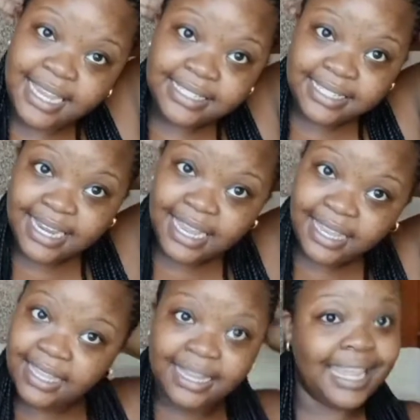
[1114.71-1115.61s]

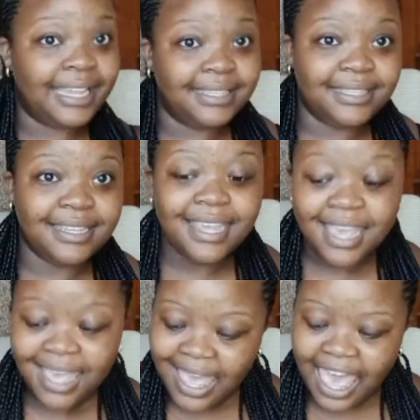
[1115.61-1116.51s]
Next.
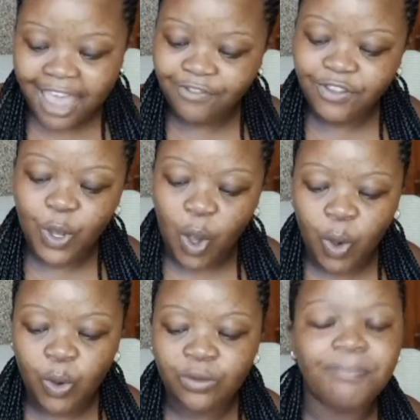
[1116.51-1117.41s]
Have your
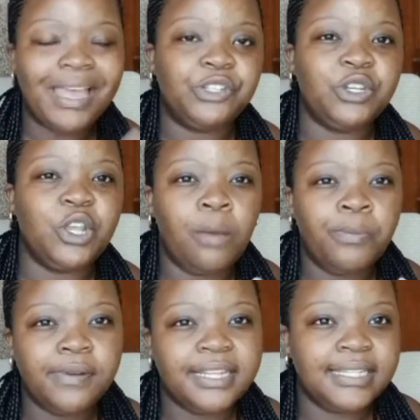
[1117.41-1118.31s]
own battery
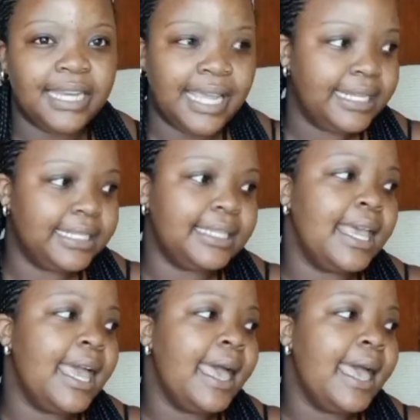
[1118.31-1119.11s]
operated light.